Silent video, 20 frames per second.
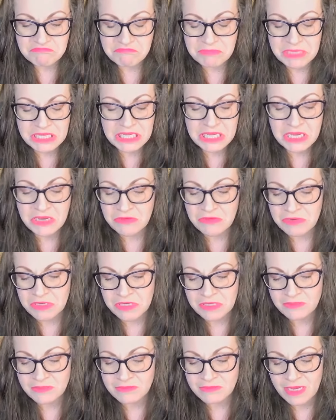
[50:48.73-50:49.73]

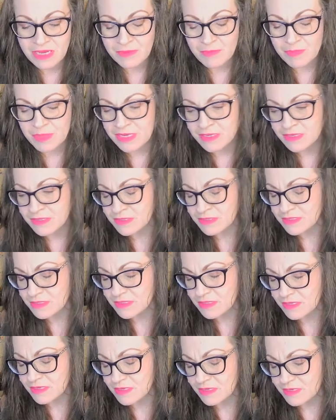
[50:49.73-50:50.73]
mediocre at best.
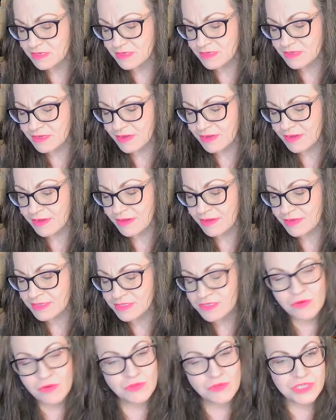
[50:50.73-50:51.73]

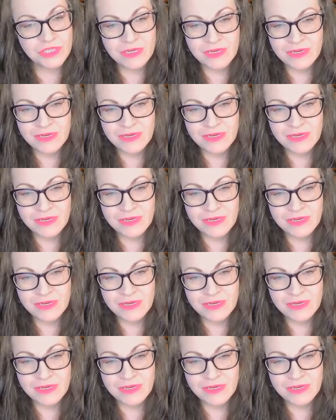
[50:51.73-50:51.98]
I told you,